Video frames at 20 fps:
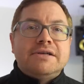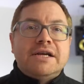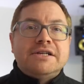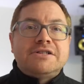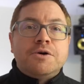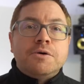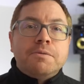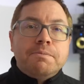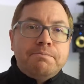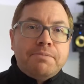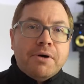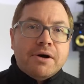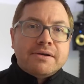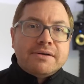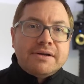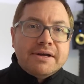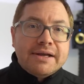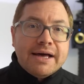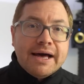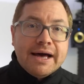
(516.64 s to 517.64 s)
It's called
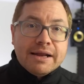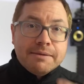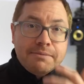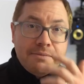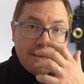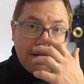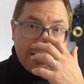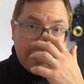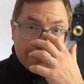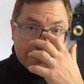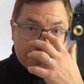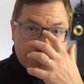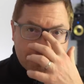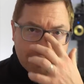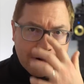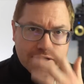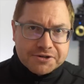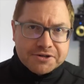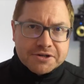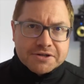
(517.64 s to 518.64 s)
bonded aluminium
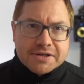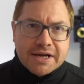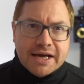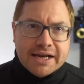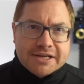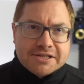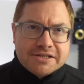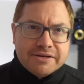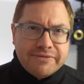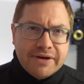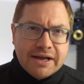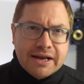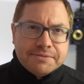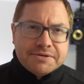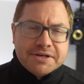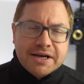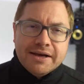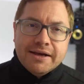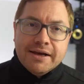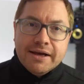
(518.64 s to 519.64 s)
structures, and it's
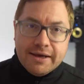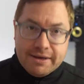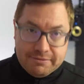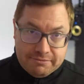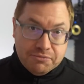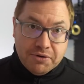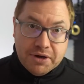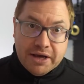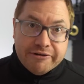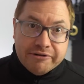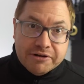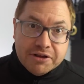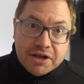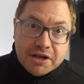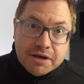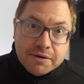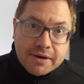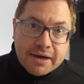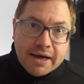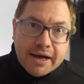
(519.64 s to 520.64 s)
developed here in
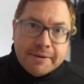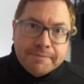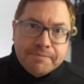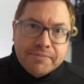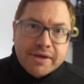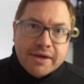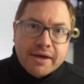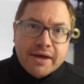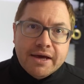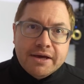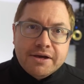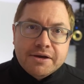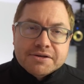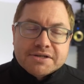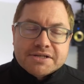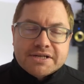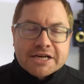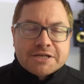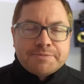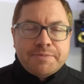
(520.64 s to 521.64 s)
the UK. It
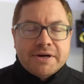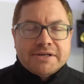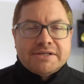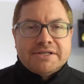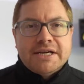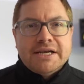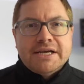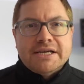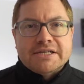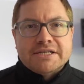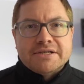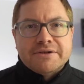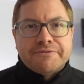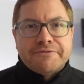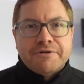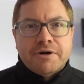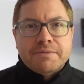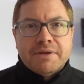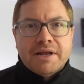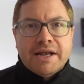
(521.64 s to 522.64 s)
uses expertise
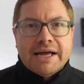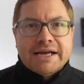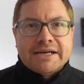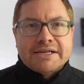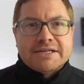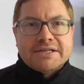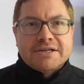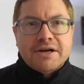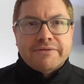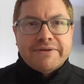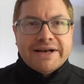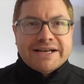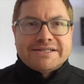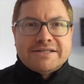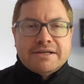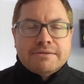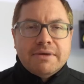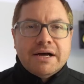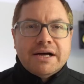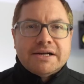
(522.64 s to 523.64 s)
from the likes of
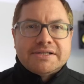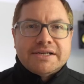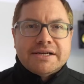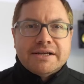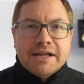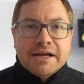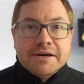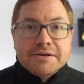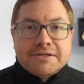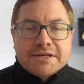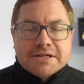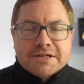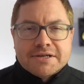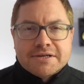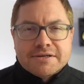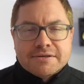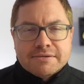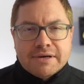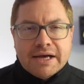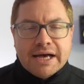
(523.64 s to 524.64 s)
Aston Martin,
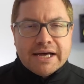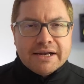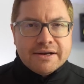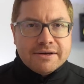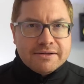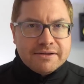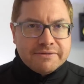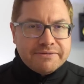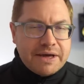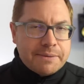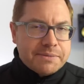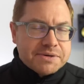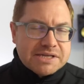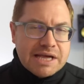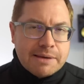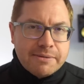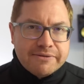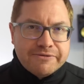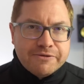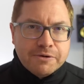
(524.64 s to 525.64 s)
Lotus, and the famous
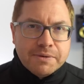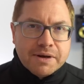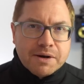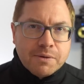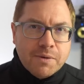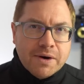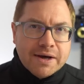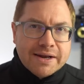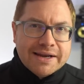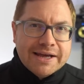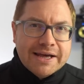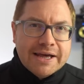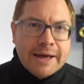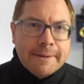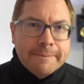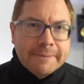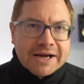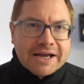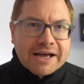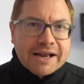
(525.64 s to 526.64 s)
name in Formula One,
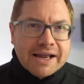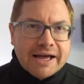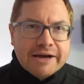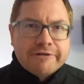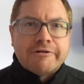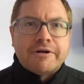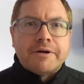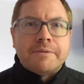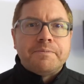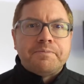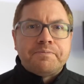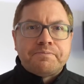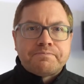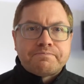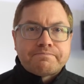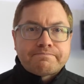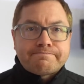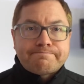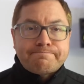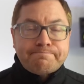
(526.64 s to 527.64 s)
McLaren.
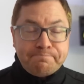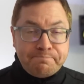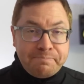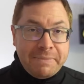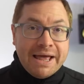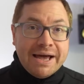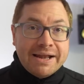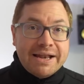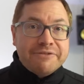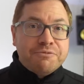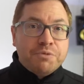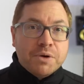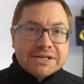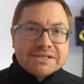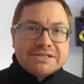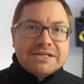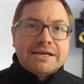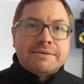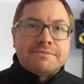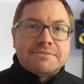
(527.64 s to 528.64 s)
And
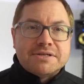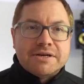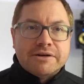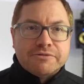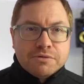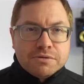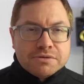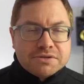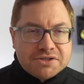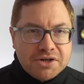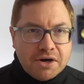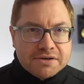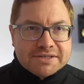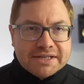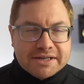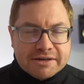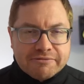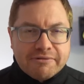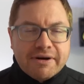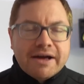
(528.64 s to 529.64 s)
F1 teams are all
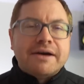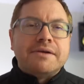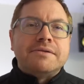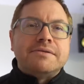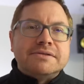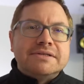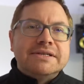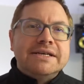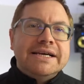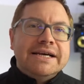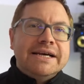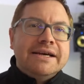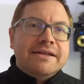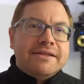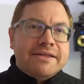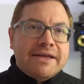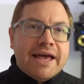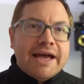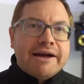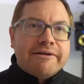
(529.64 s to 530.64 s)
dotted around
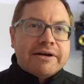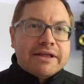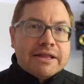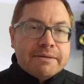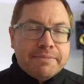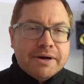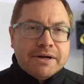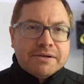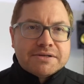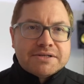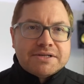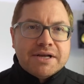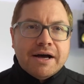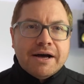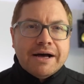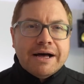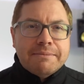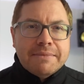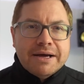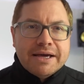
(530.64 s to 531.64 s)
the area that
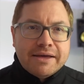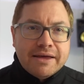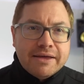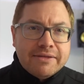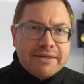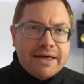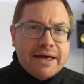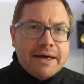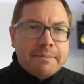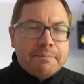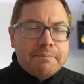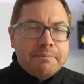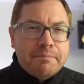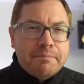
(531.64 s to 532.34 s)
Polestar are making their